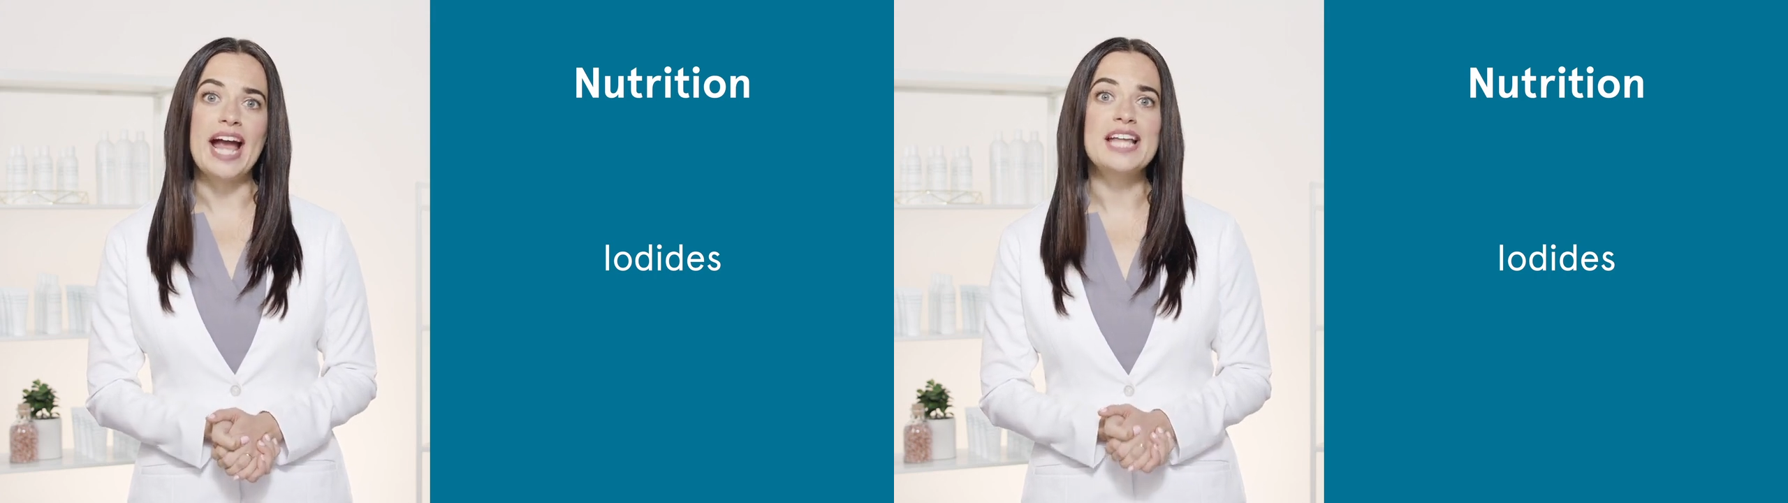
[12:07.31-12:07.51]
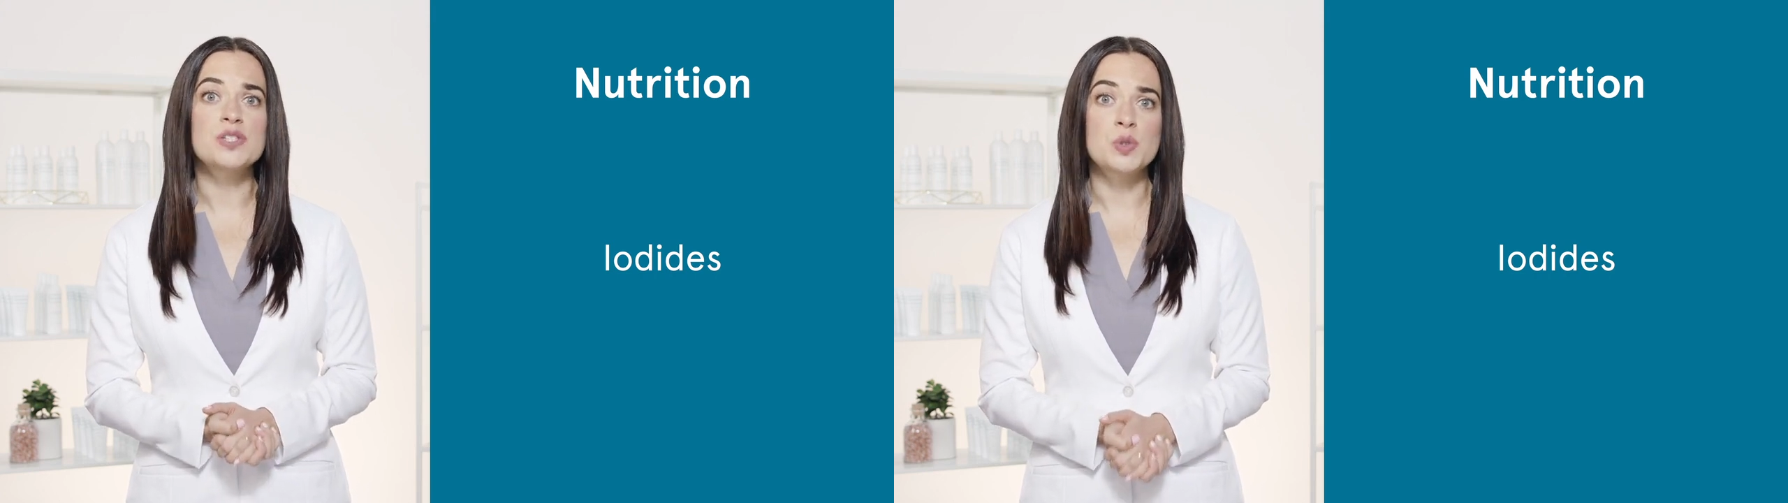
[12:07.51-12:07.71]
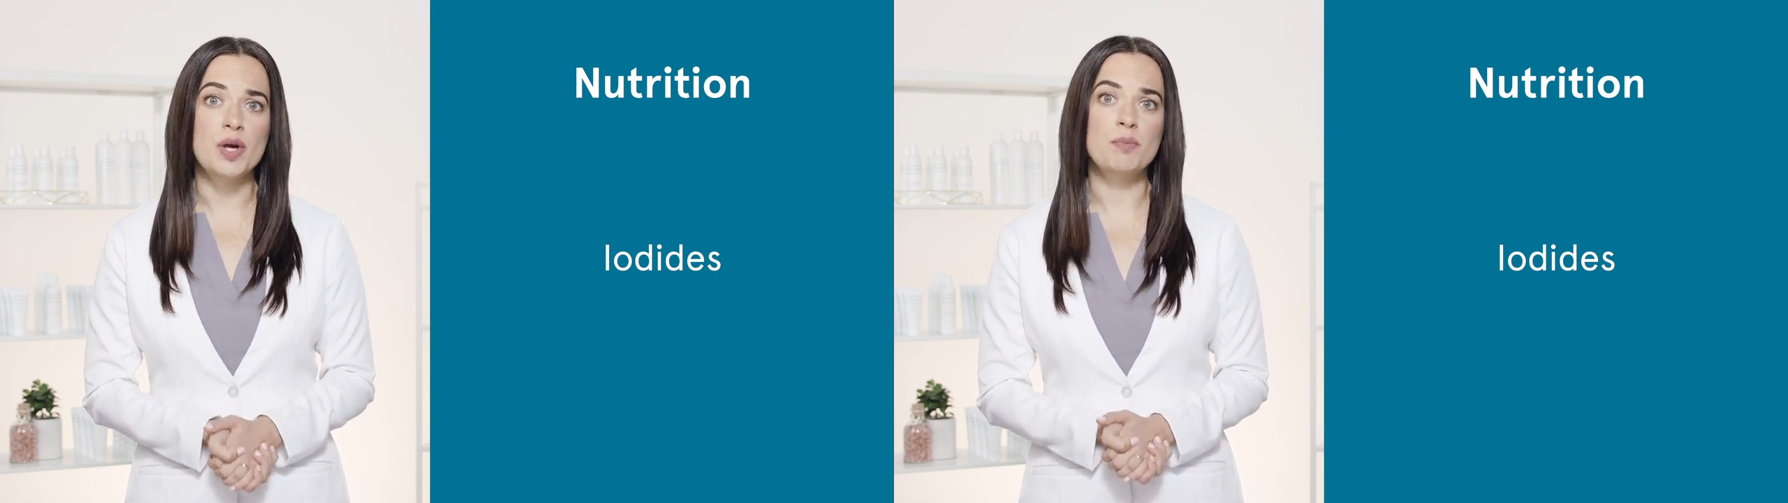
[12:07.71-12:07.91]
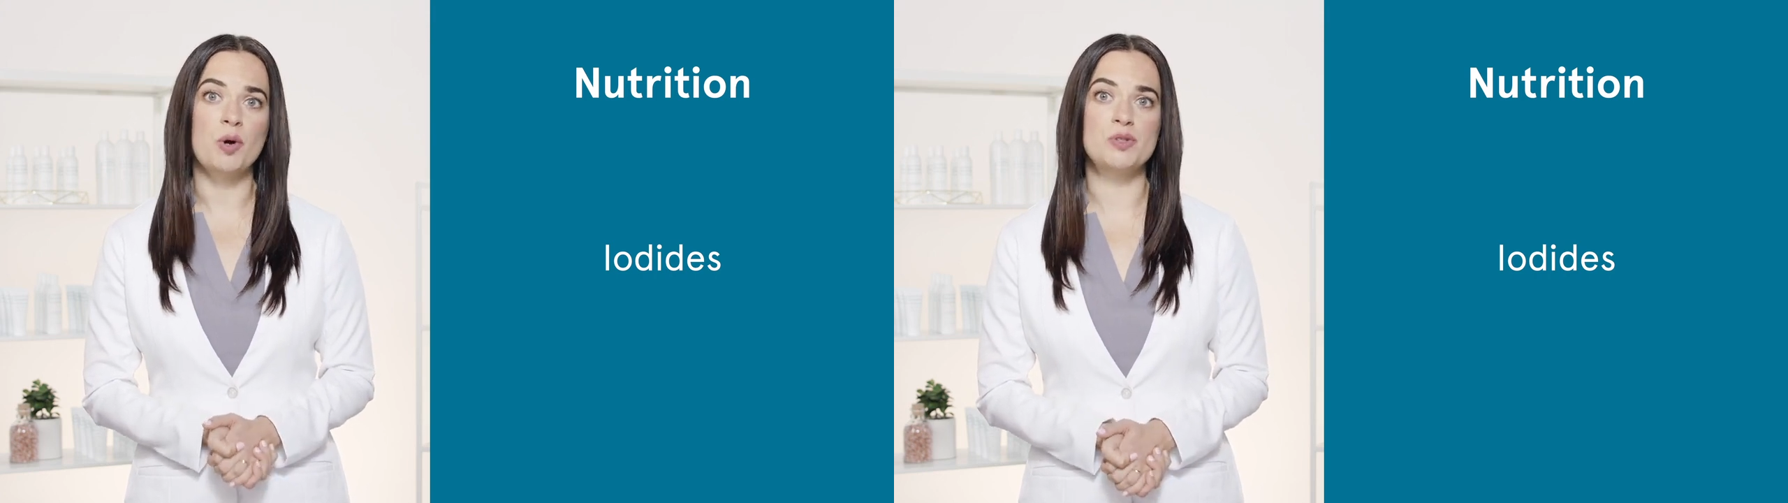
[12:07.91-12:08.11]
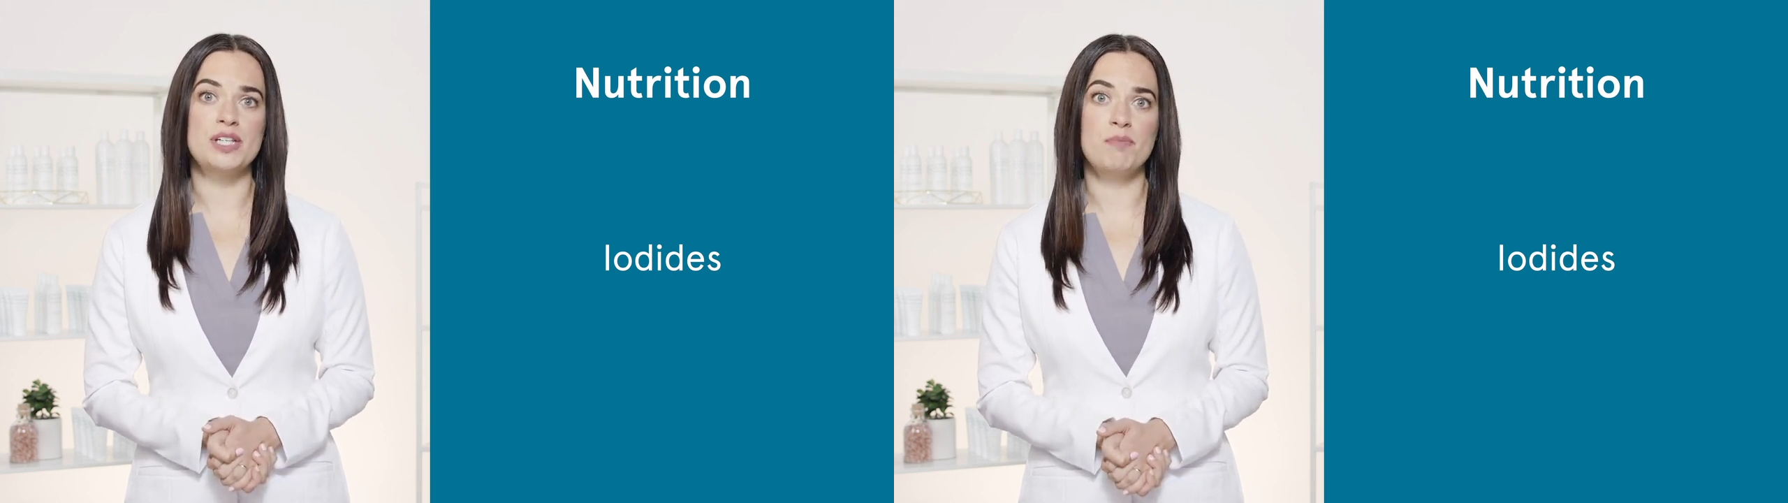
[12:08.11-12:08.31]
and soy
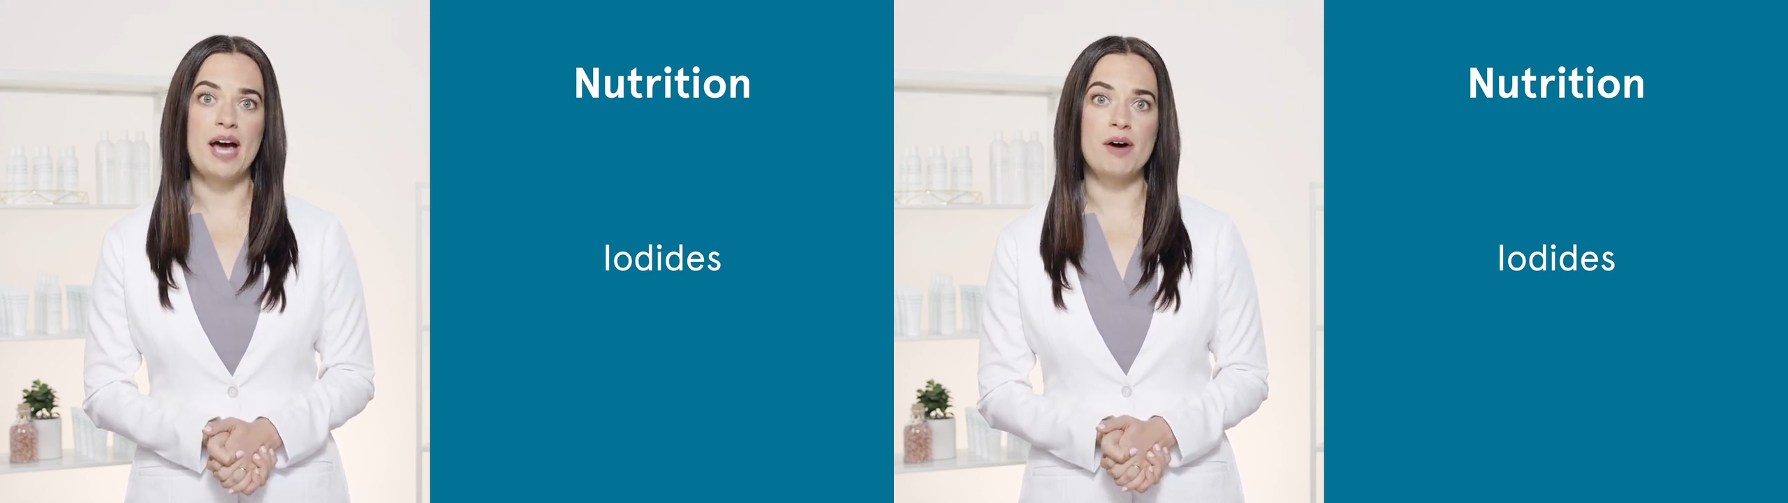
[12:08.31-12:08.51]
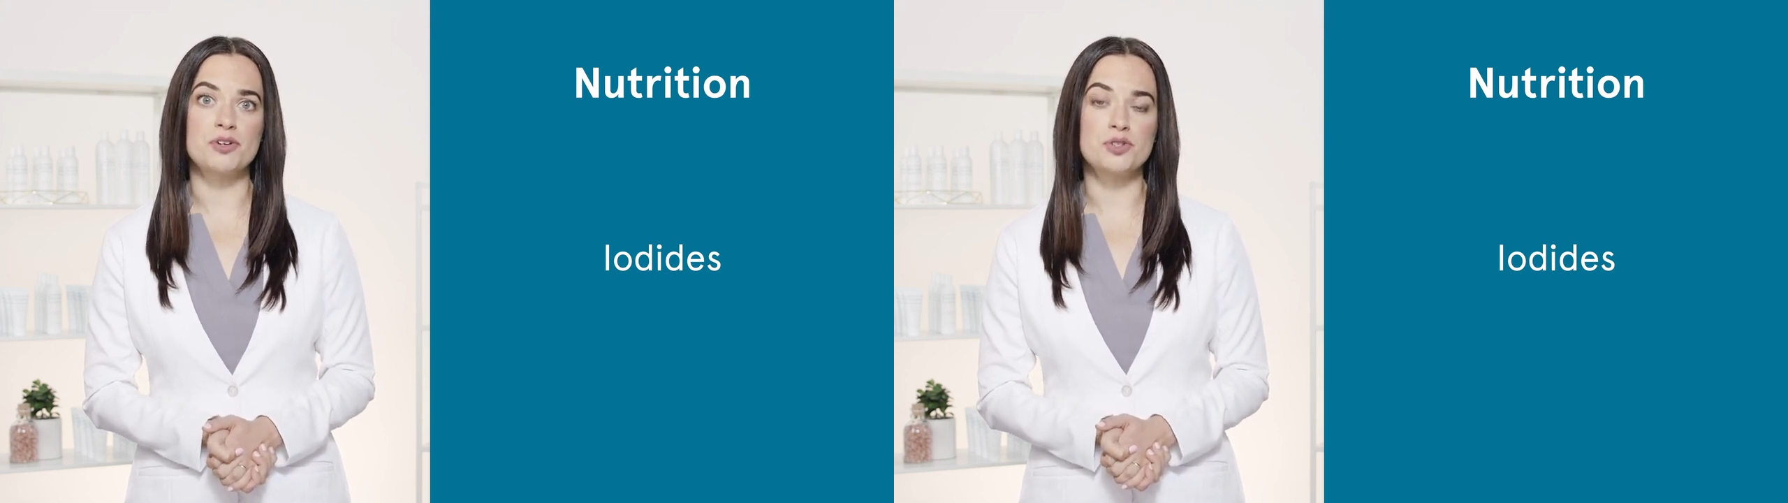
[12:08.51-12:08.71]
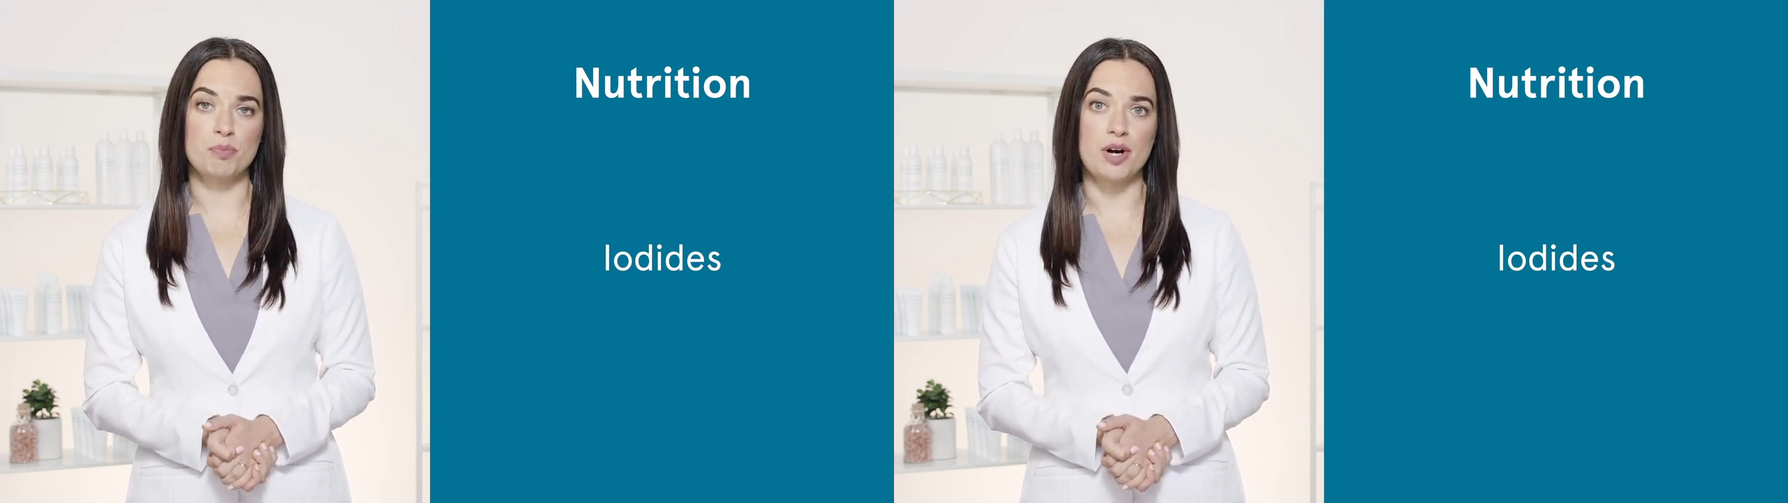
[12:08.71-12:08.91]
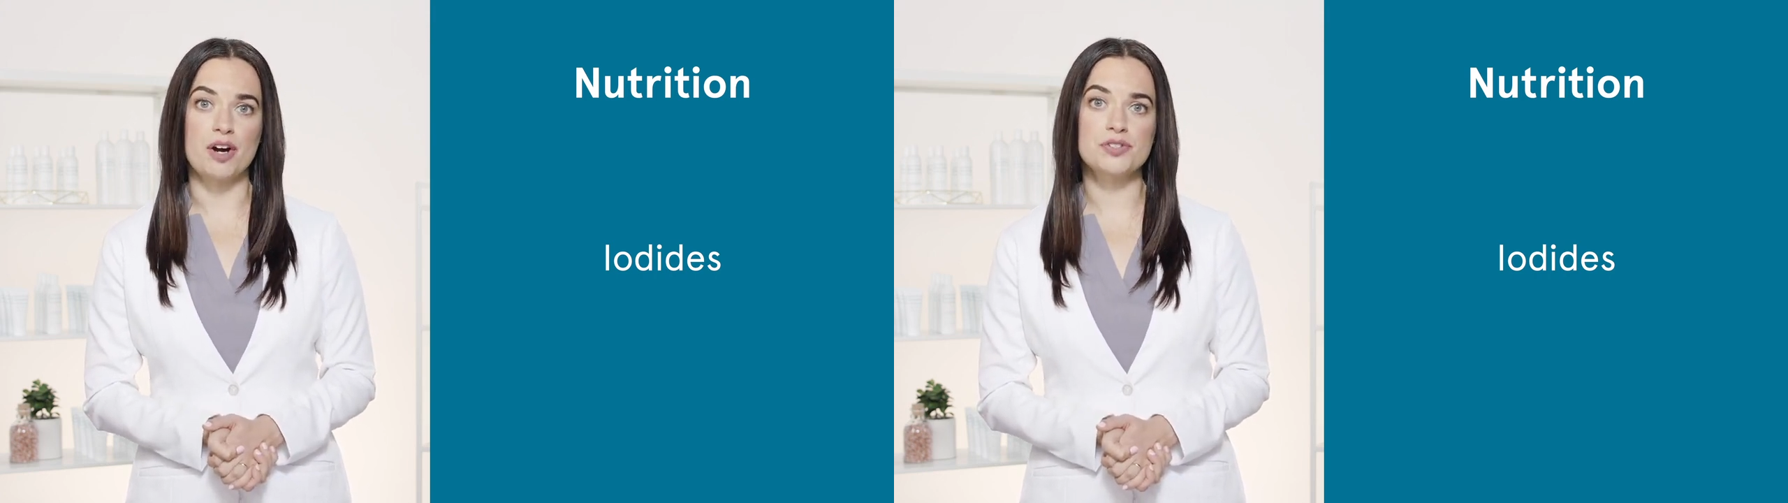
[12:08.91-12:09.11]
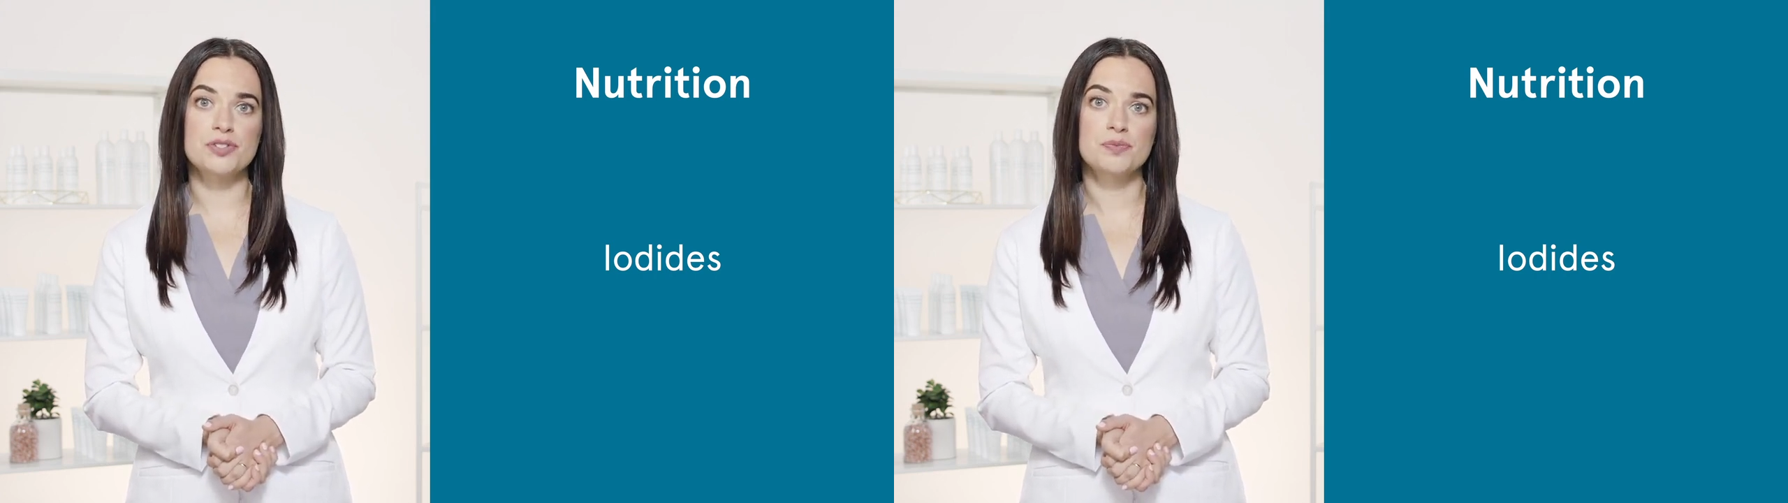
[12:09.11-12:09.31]
protein powders or
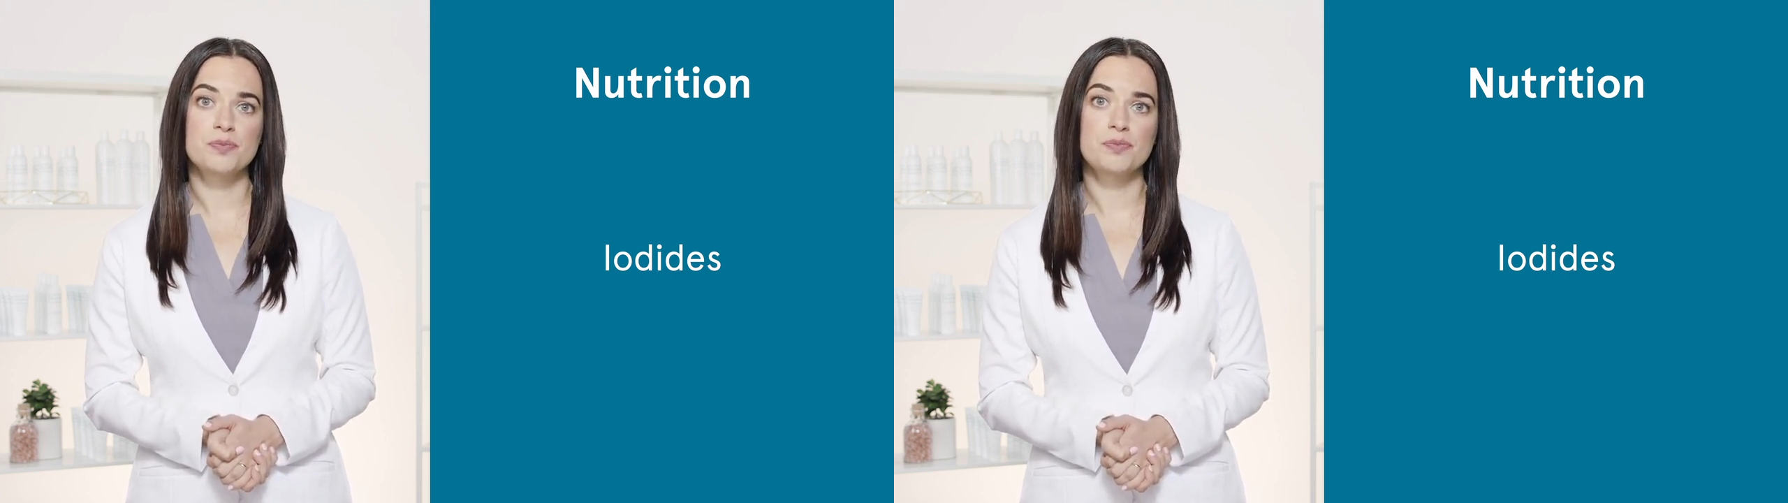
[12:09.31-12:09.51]
bars,